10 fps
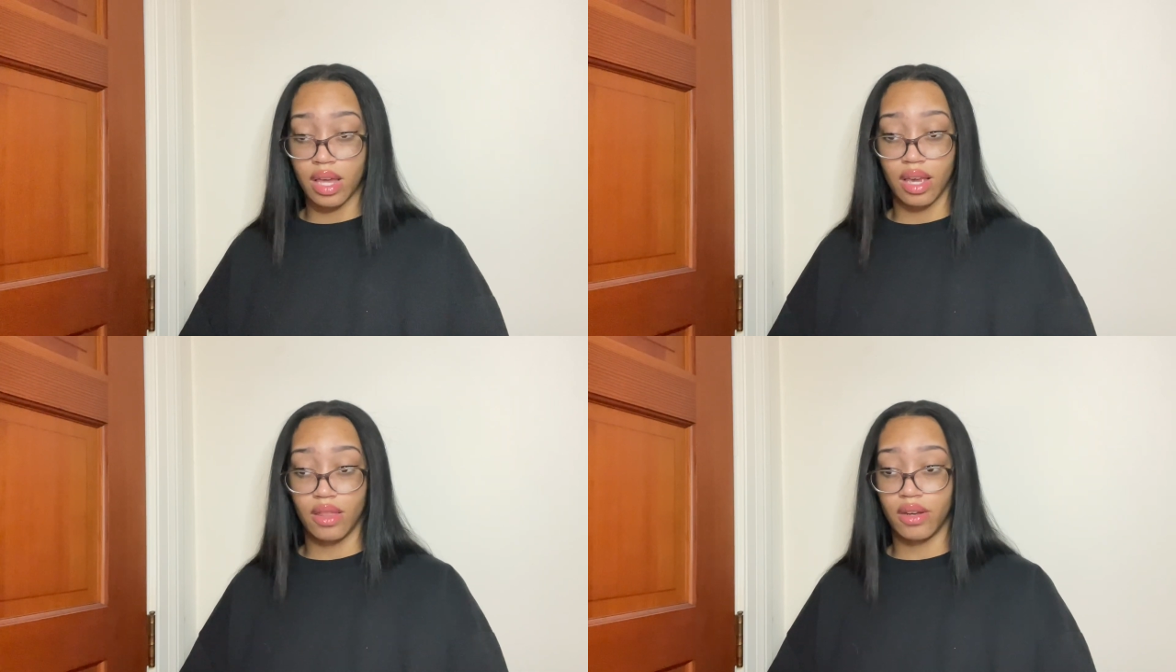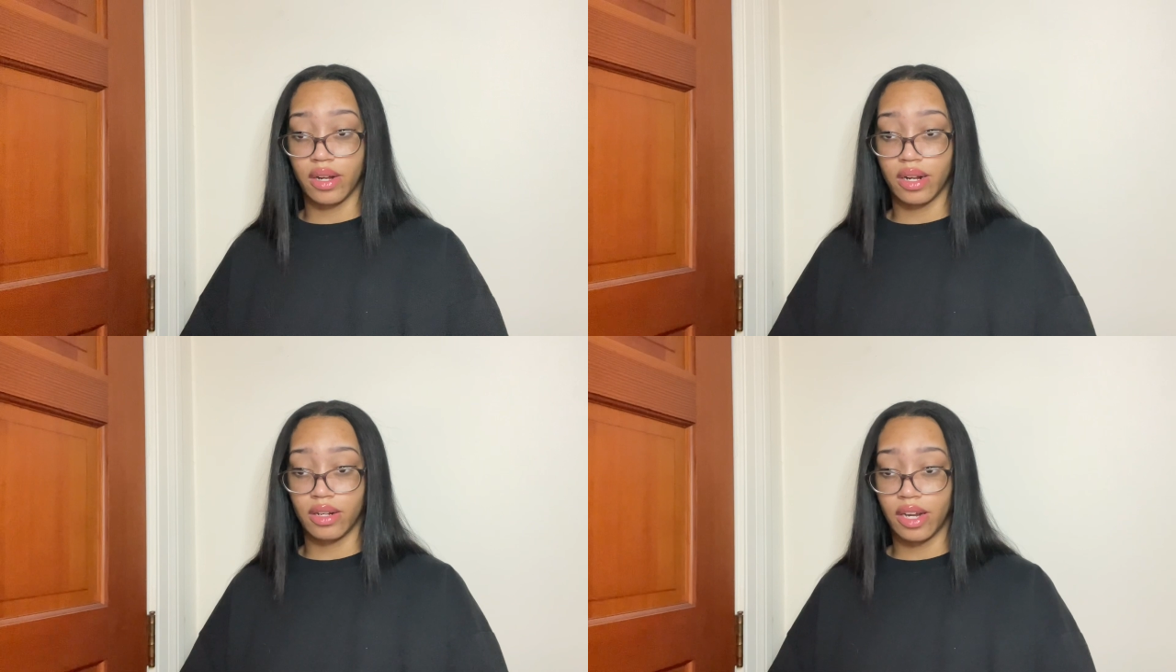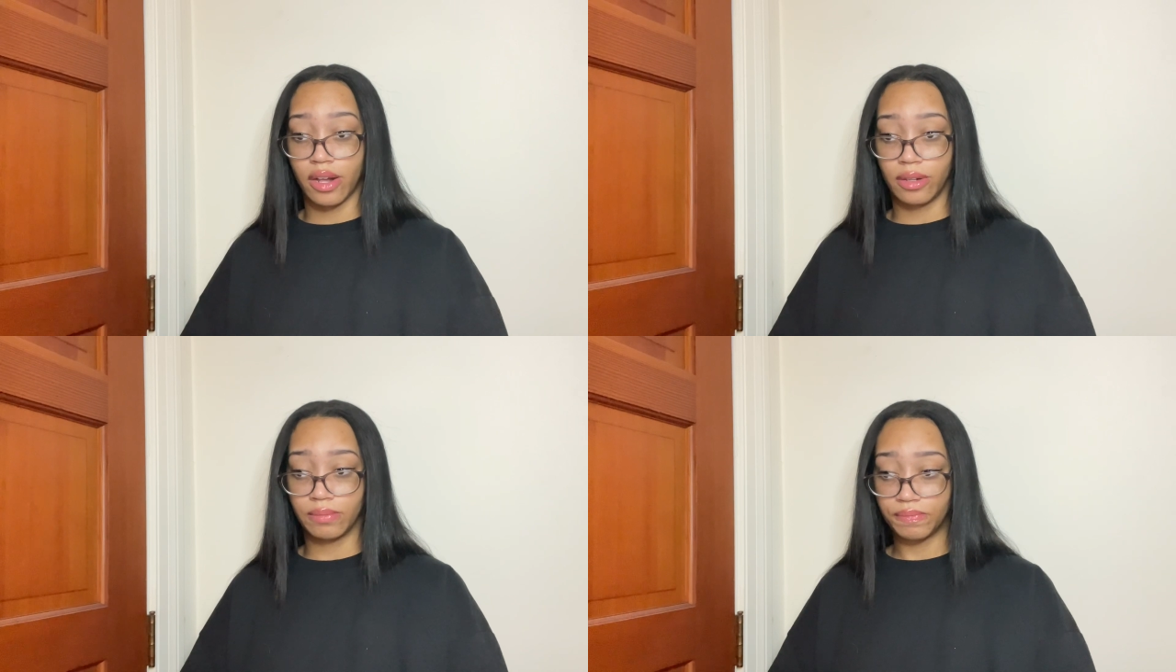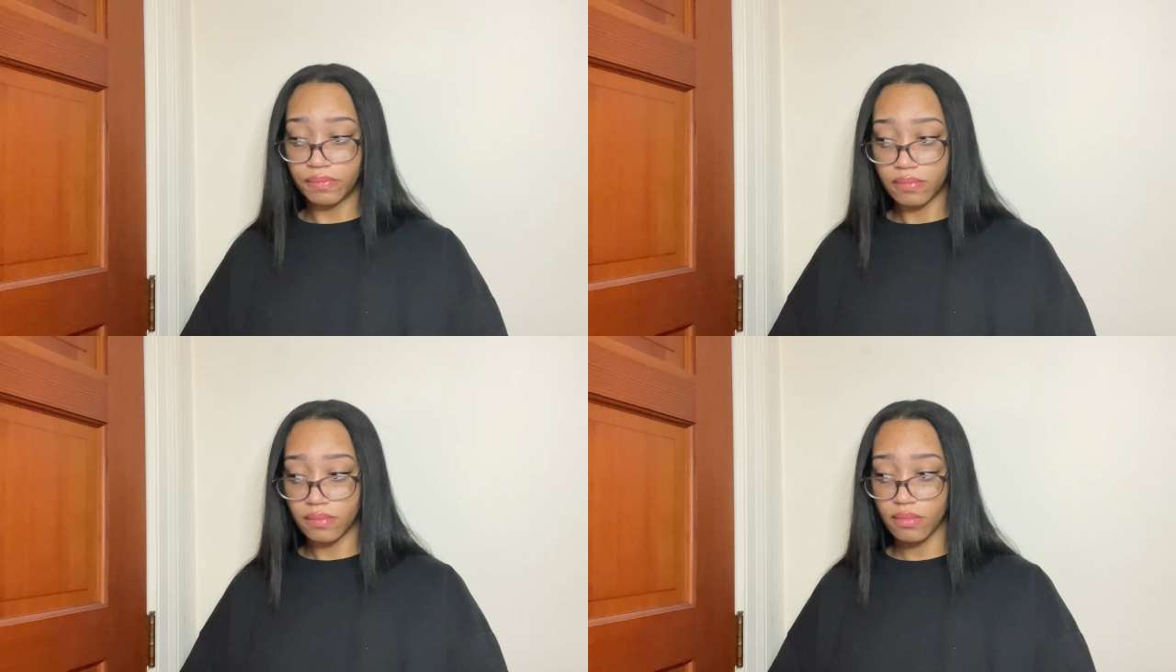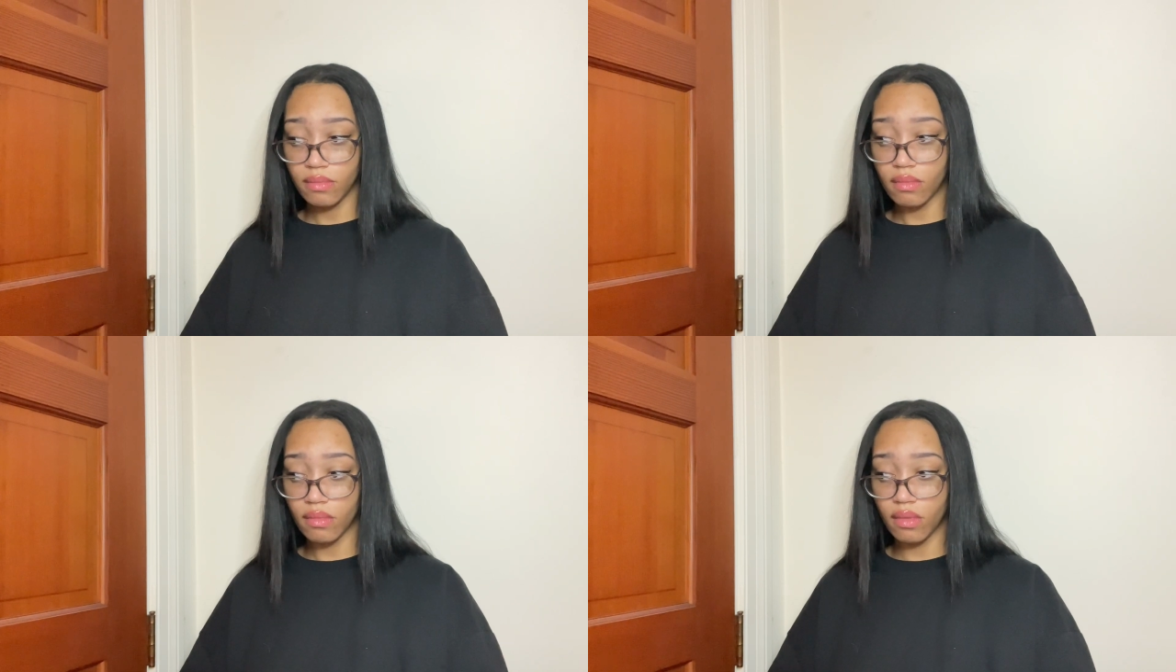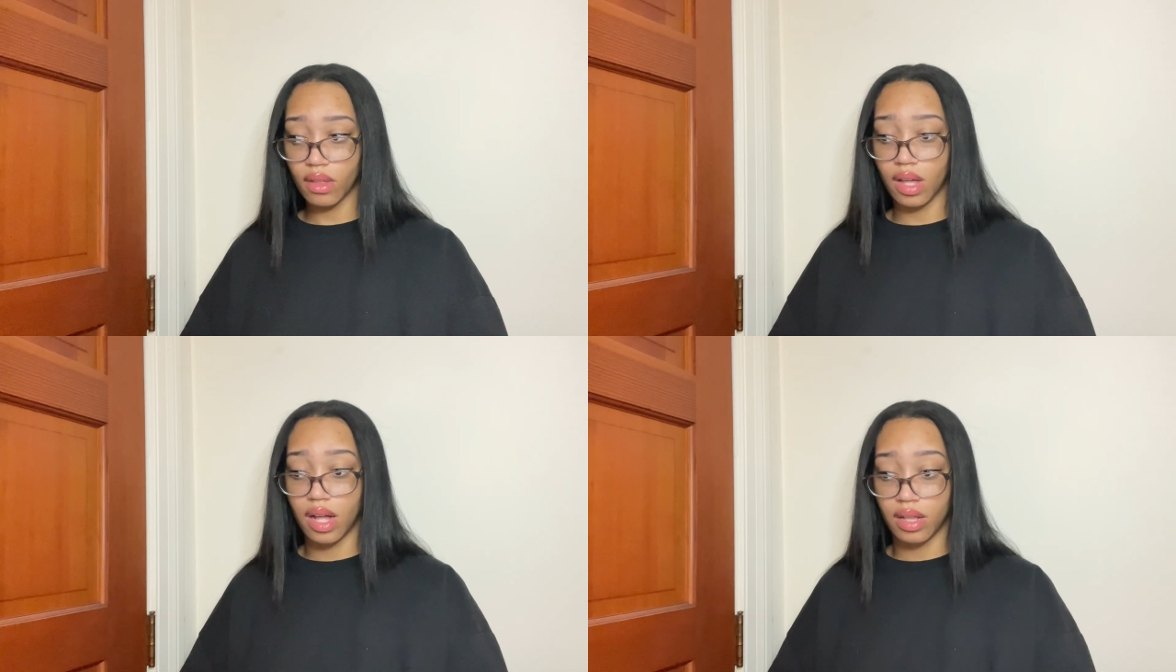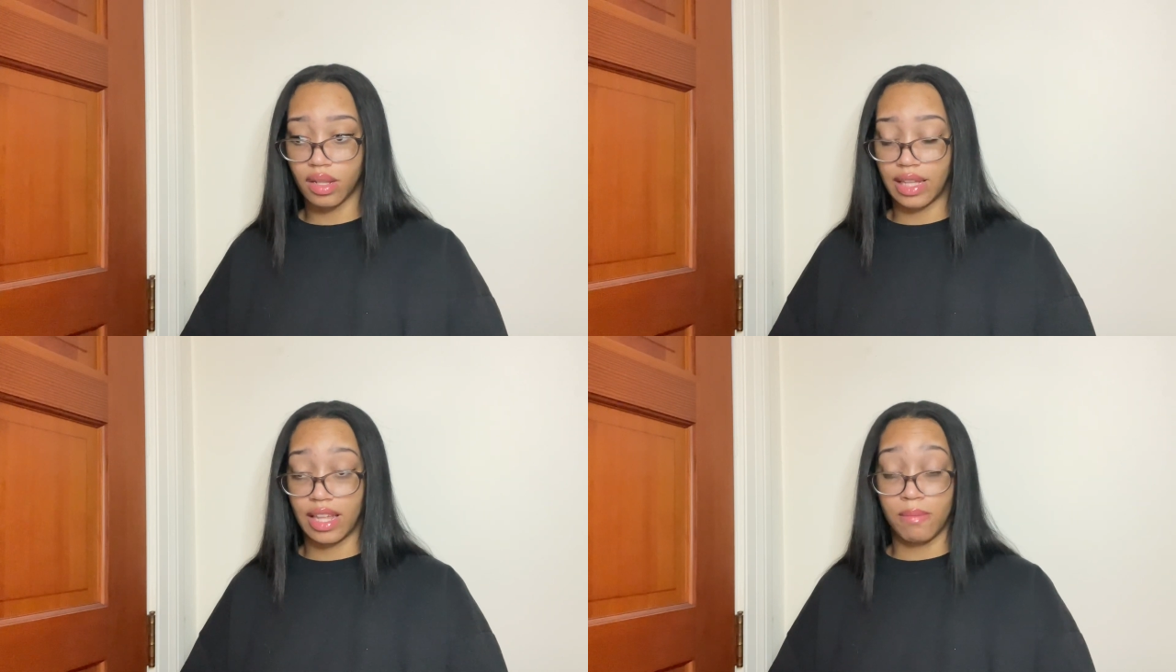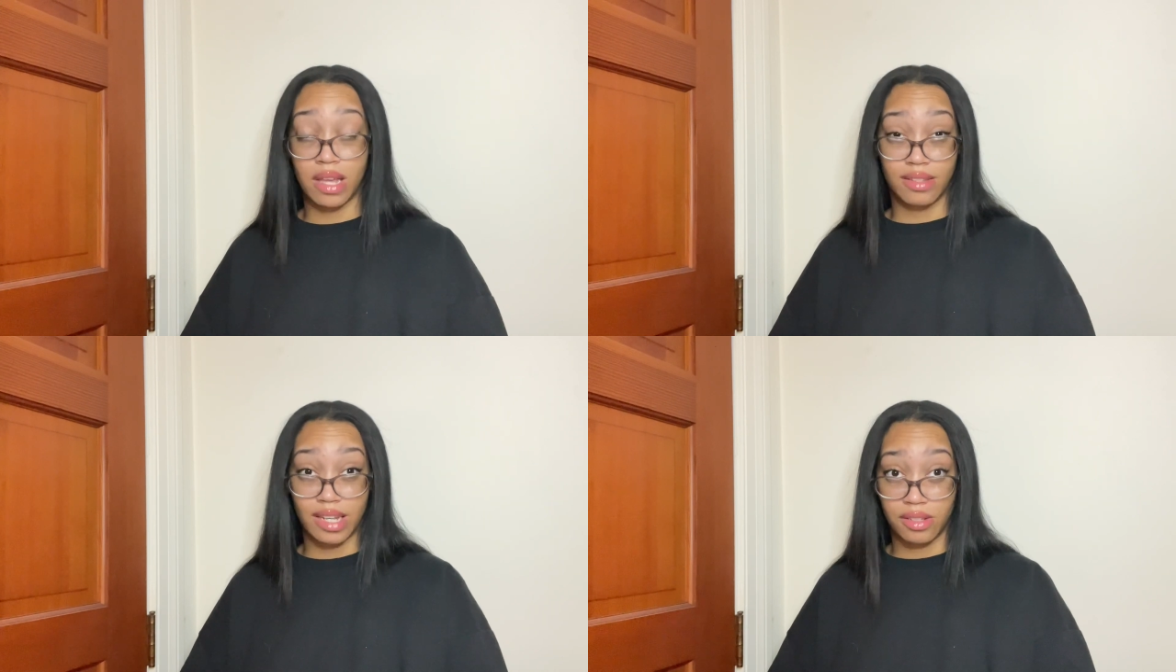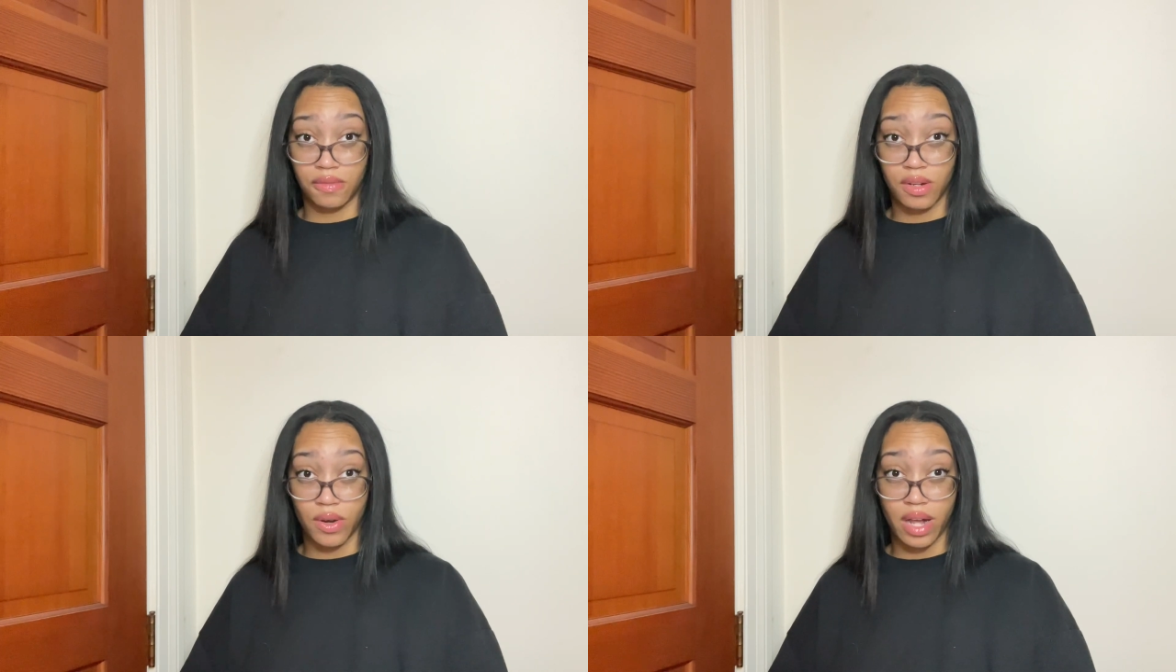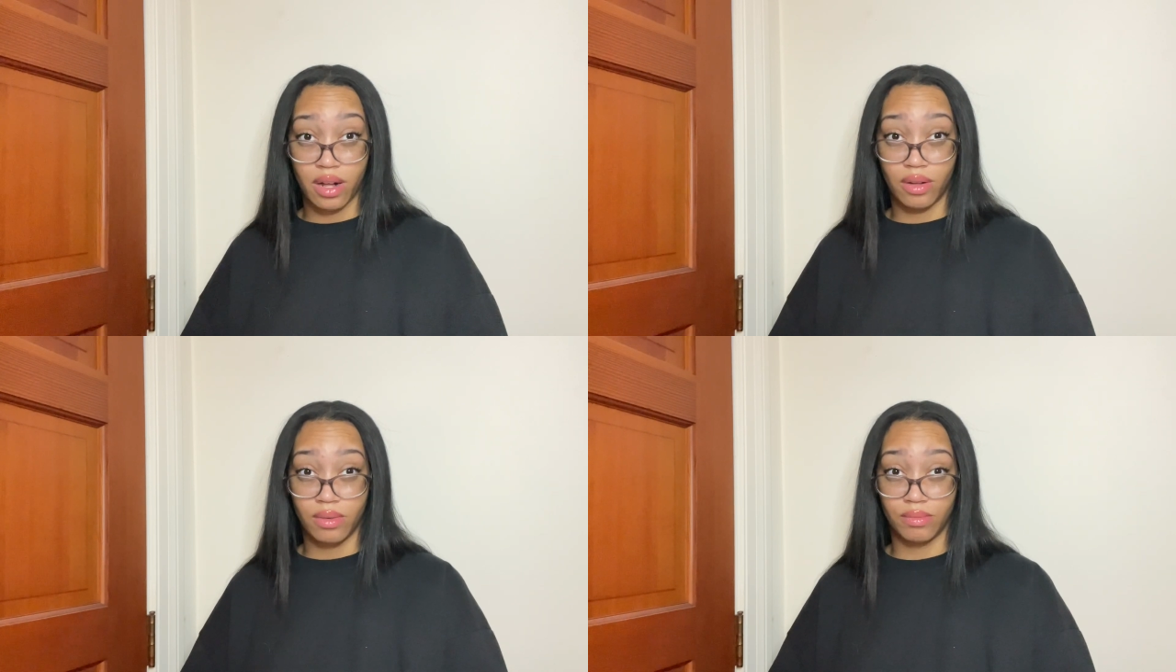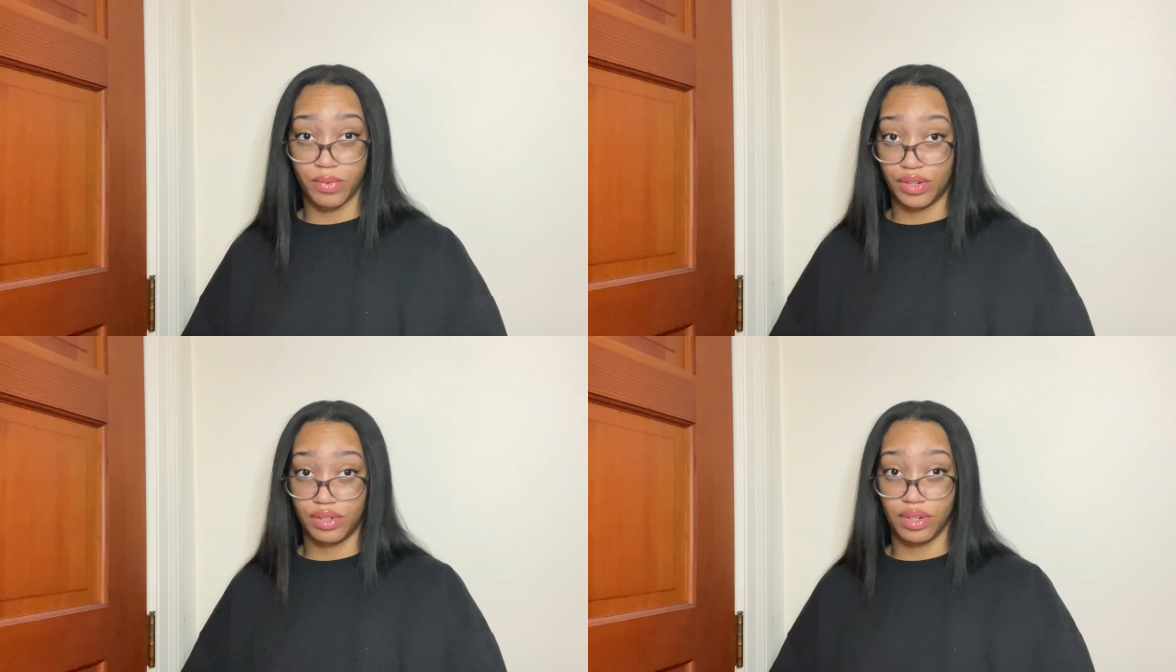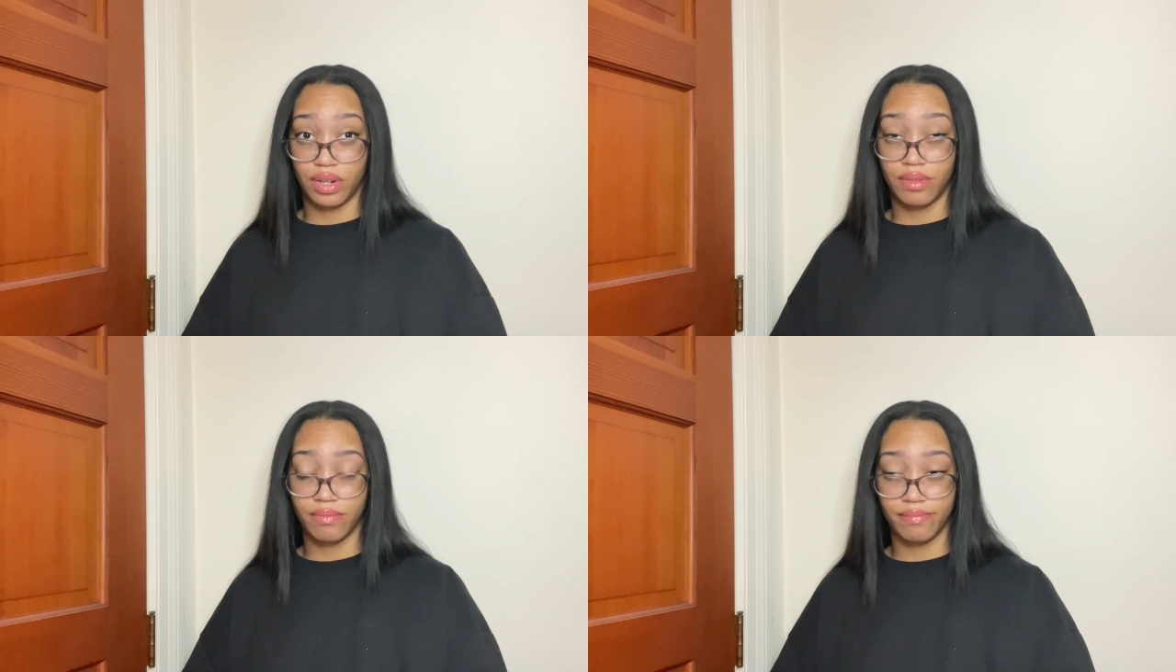either, you know, like they can be a sex offender now, registered.